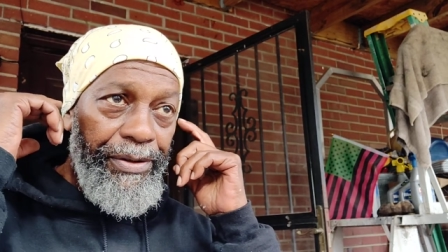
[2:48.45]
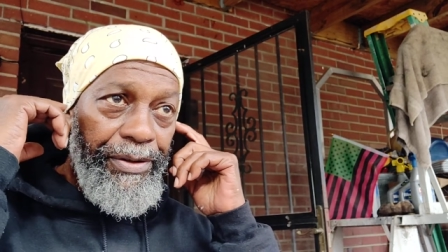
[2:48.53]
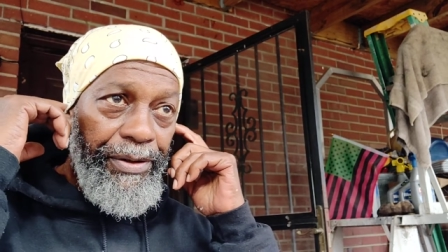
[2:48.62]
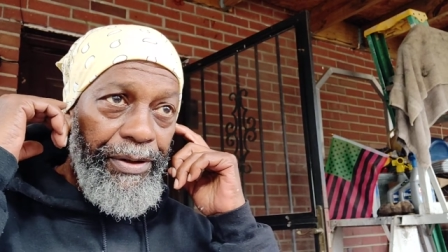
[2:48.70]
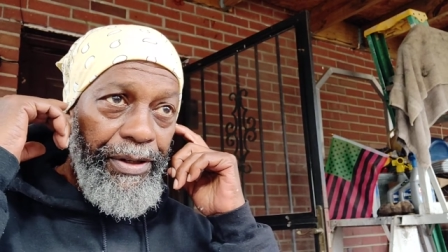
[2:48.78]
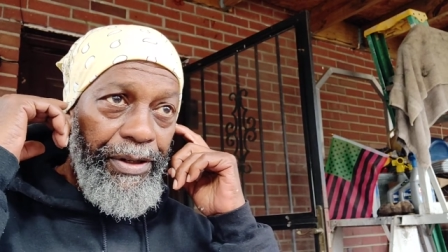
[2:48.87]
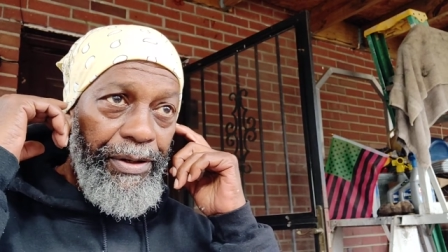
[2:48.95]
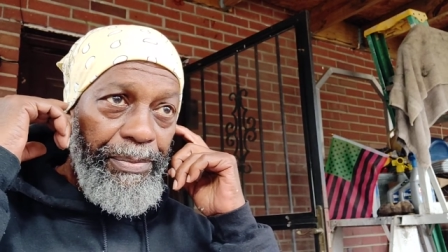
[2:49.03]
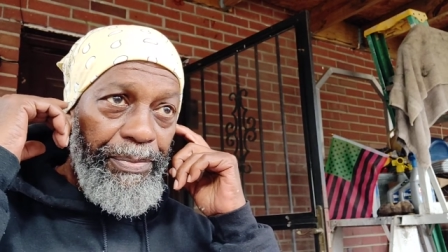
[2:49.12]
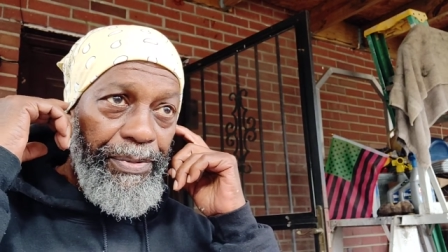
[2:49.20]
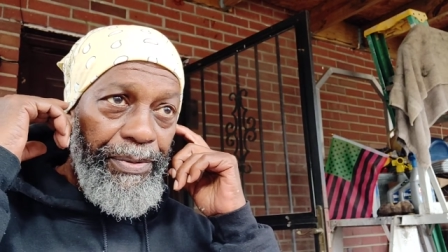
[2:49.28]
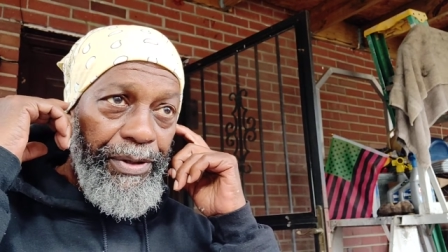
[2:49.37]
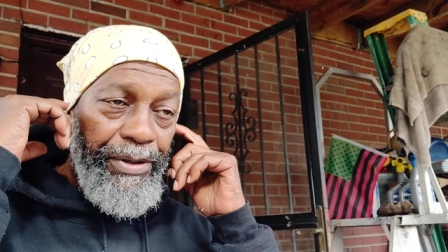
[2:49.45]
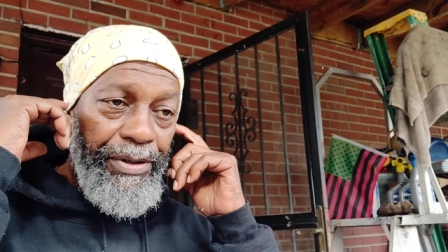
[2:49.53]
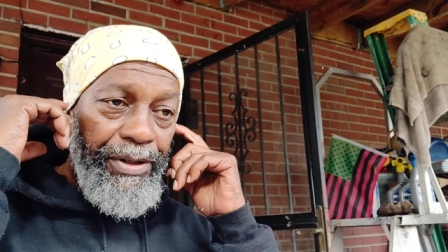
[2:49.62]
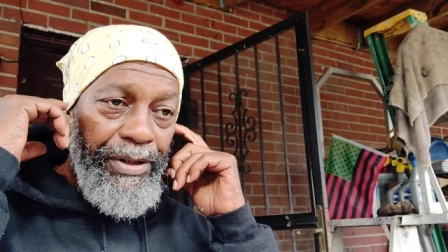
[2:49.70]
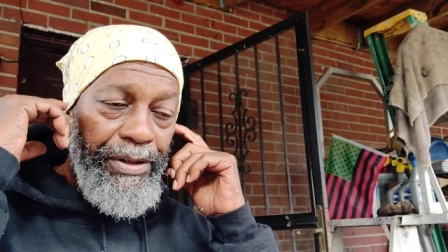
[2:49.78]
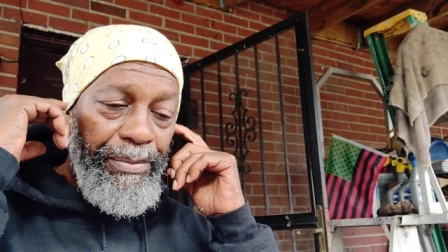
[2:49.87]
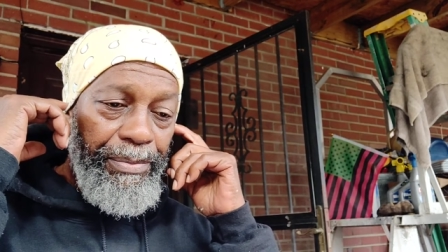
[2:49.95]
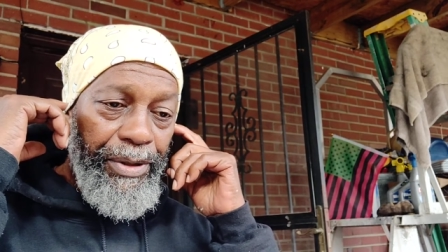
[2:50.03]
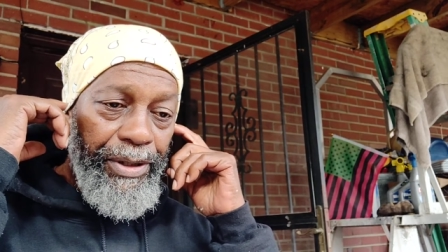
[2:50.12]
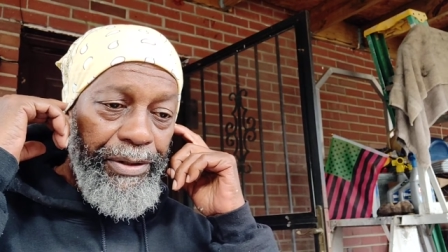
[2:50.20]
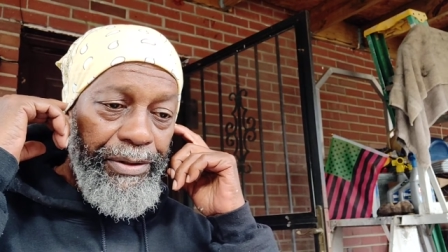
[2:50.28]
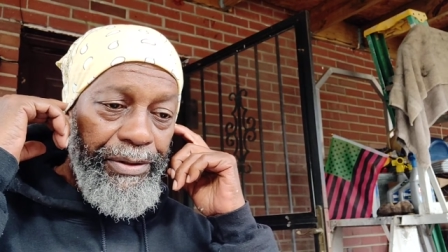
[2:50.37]
the ear, the
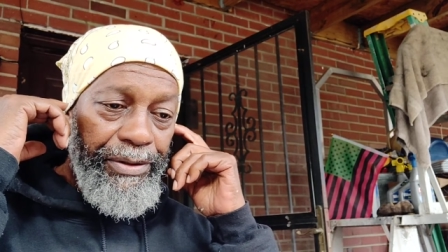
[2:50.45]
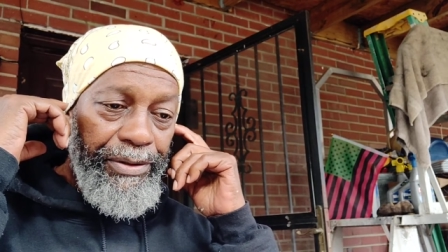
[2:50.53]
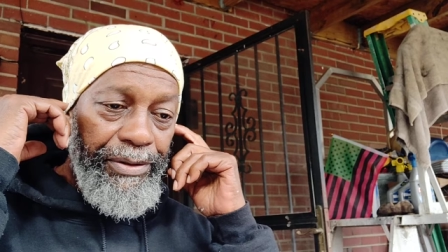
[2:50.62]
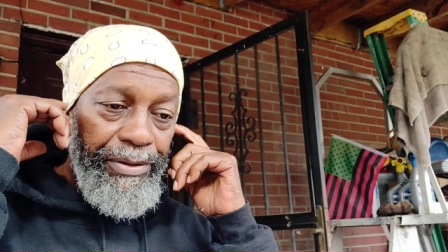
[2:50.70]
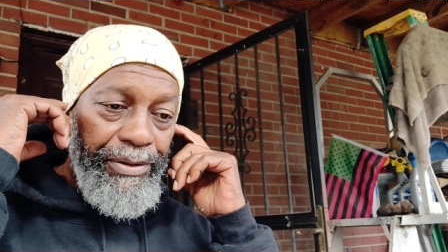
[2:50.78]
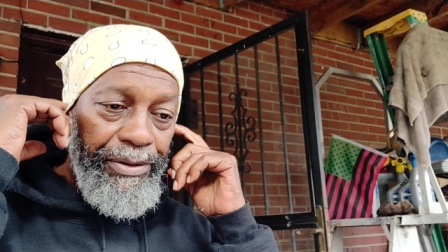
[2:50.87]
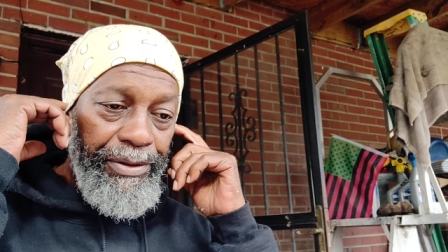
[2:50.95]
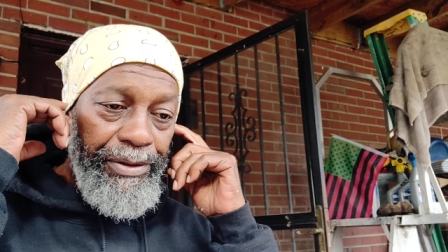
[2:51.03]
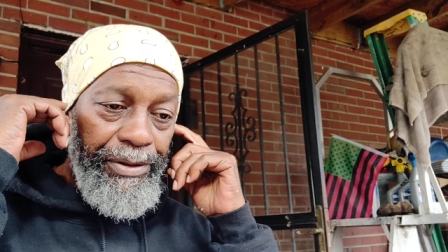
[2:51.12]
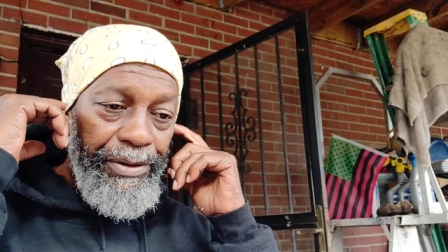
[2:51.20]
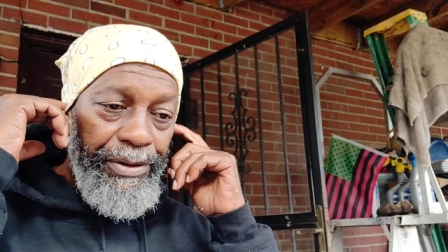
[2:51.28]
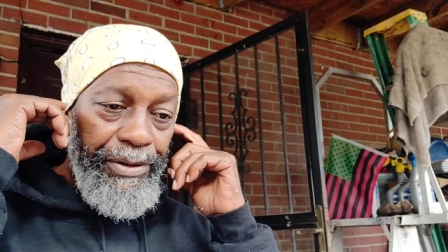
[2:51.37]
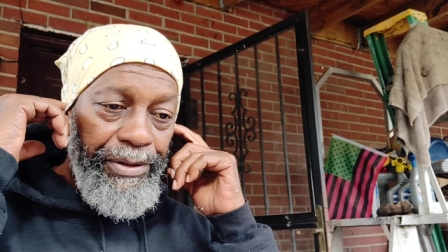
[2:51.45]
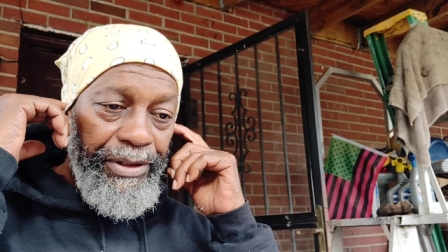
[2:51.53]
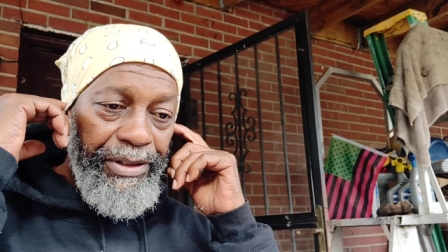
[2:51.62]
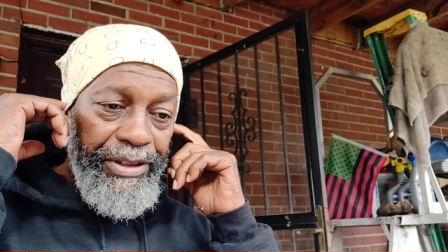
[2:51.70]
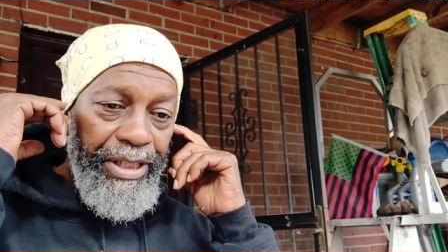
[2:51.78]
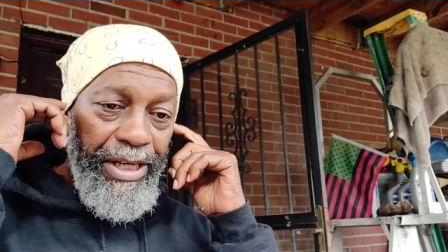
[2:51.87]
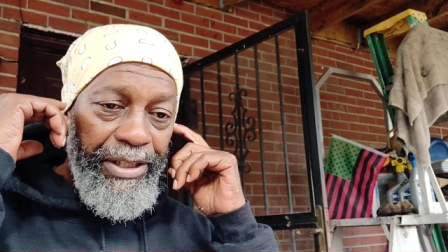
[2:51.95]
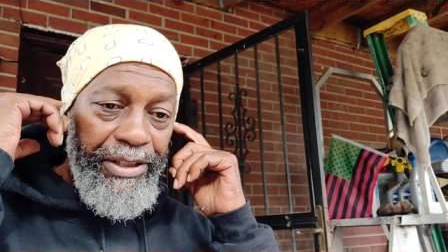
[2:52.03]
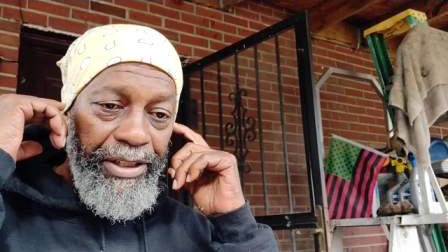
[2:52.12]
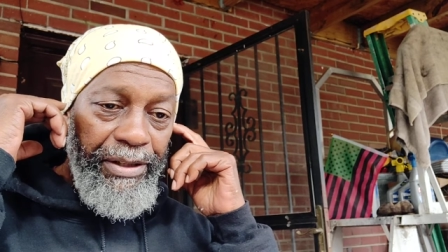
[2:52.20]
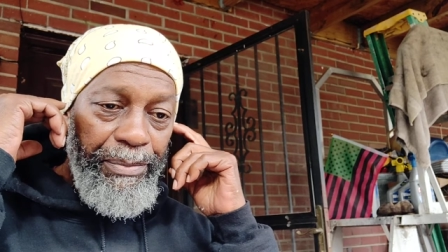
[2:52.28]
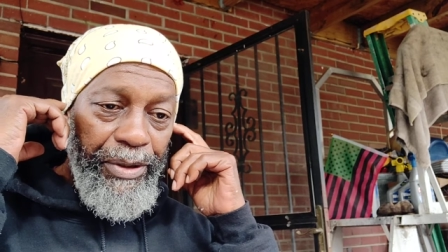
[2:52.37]
earbuds, the status
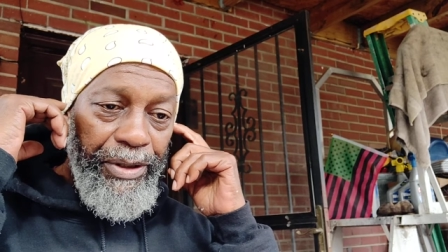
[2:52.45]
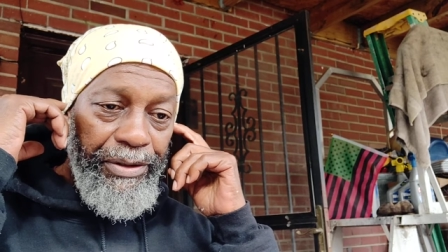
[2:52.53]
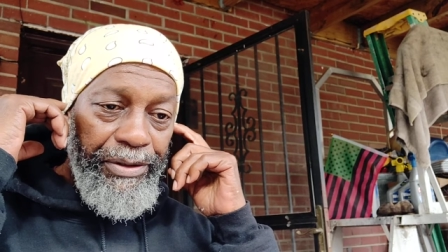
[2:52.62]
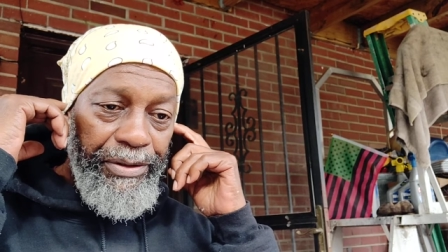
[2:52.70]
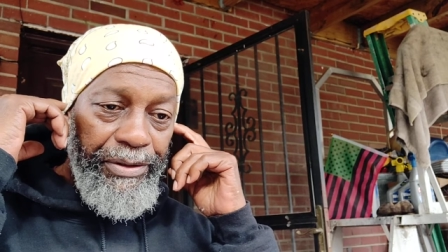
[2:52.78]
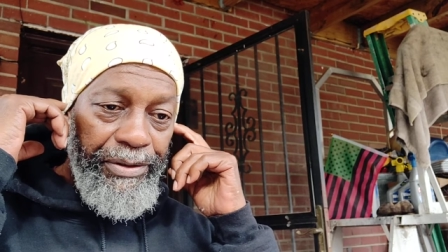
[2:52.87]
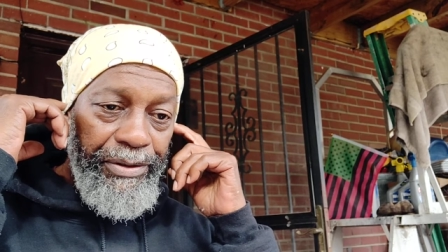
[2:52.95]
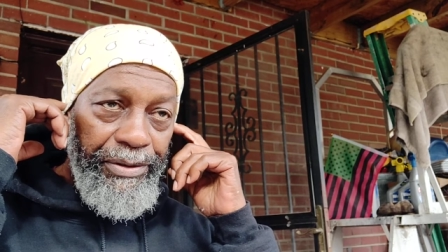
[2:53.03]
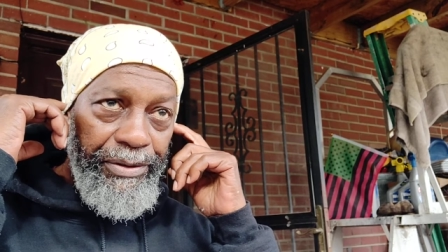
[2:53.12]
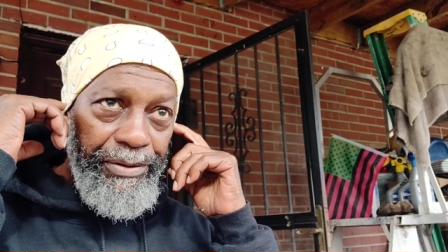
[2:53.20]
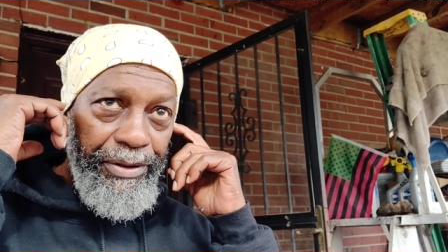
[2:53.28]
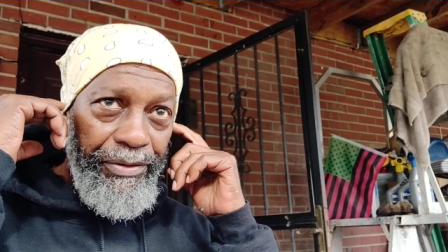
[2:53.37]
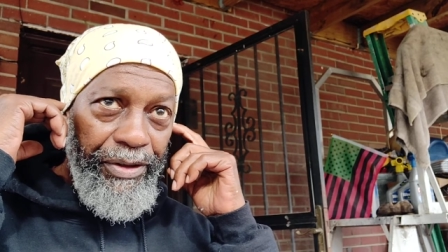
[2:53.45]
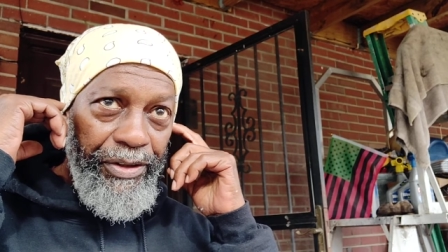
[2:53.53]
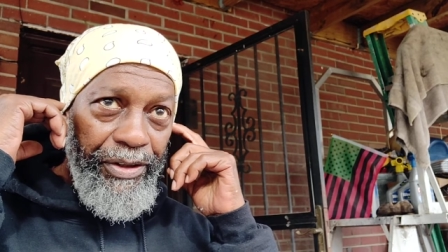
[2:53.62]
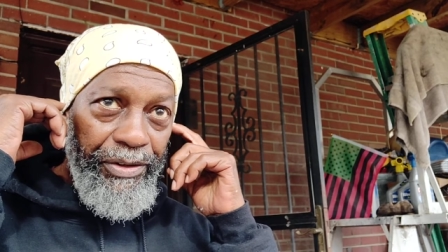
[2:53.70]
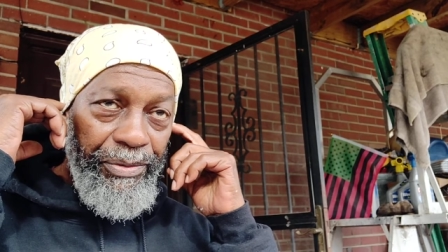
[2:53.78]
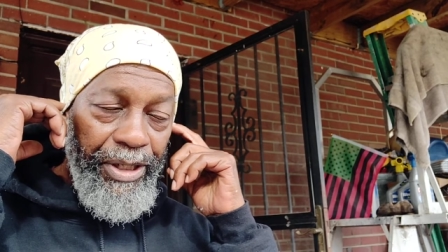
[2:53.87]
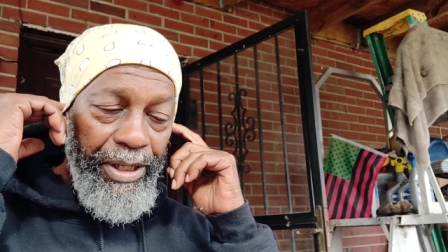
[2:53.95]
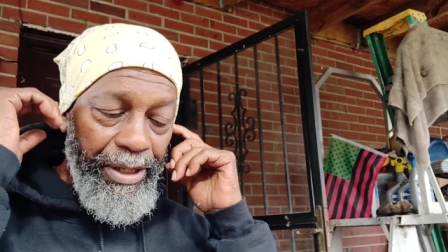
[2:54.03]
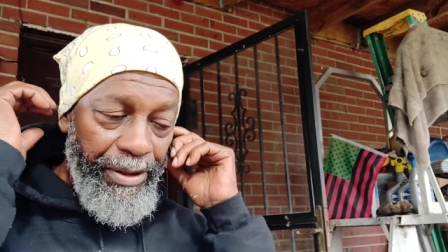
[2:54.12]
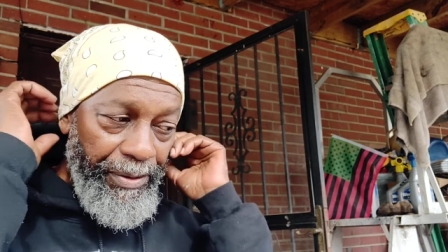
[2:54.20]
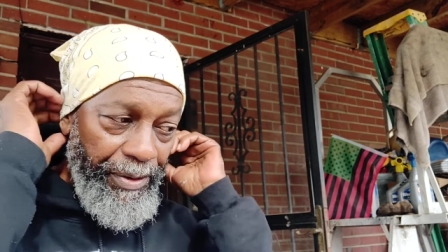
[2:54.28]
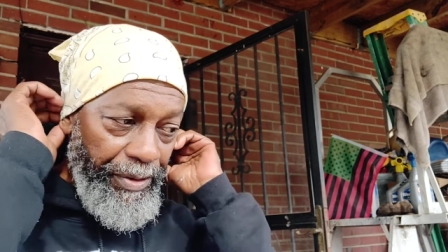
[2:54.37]
earbuds. I think that's what I
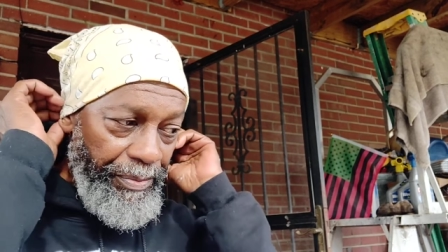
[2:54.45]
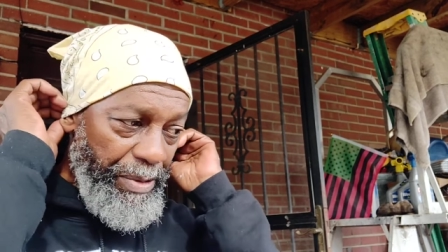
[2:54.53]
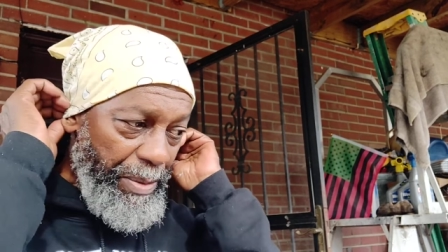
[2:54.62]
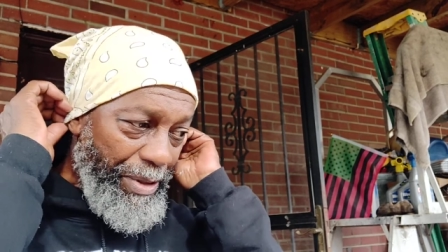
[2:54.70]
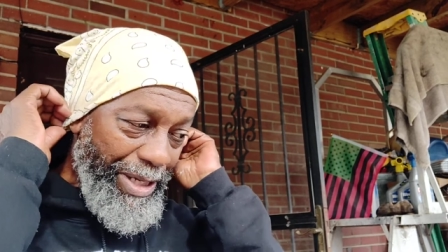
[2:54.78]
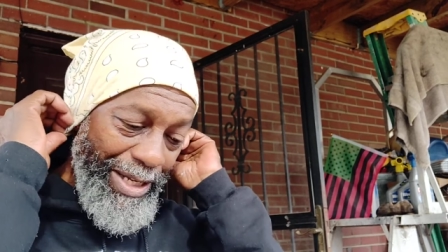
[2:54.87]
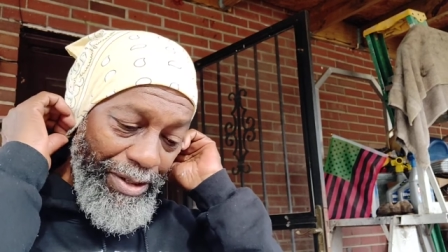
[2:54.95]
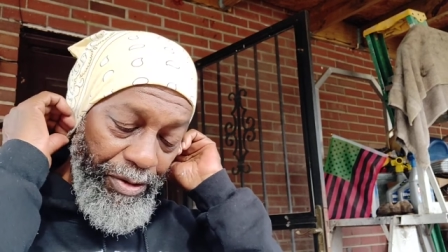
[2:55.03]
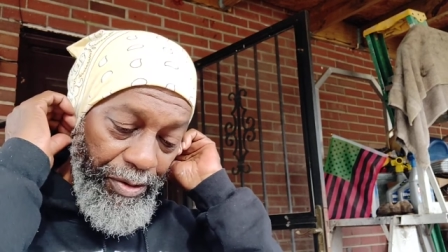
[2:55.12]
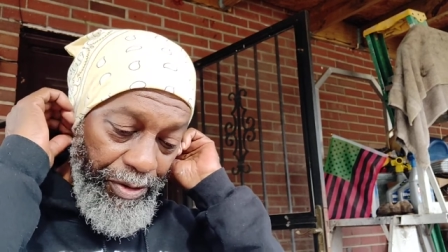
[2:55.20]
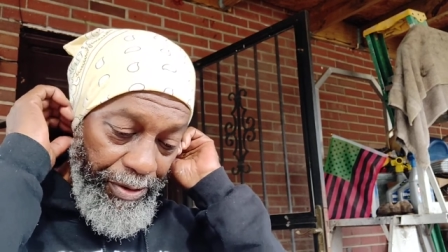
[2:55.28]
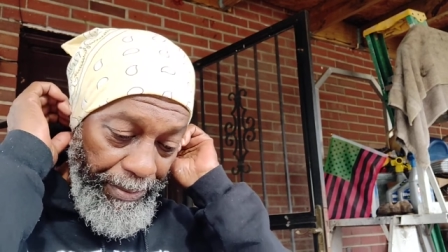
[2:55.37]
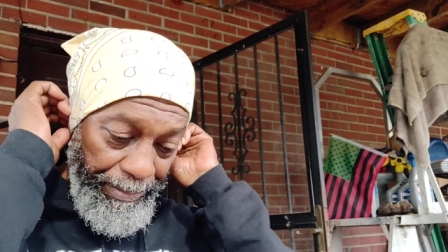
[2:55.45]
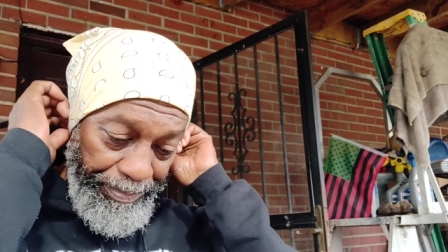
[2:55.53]
had. Maybe I had those